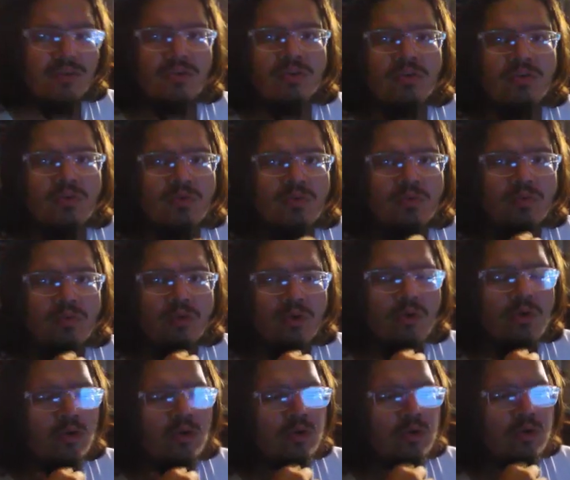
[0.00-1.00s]
the new
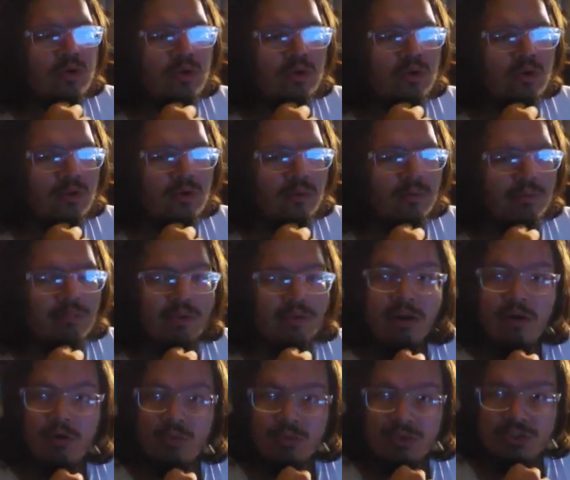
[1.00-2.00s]

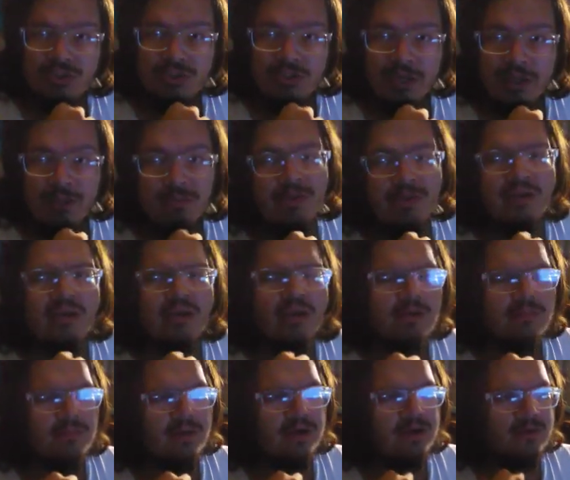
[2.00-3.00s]
Blair Witch game that
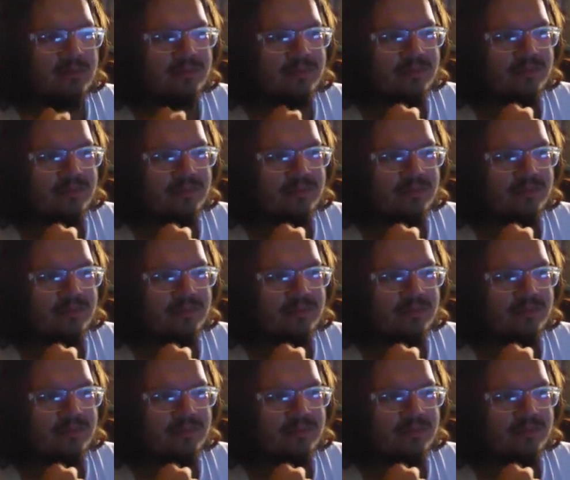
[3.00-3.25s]
came out,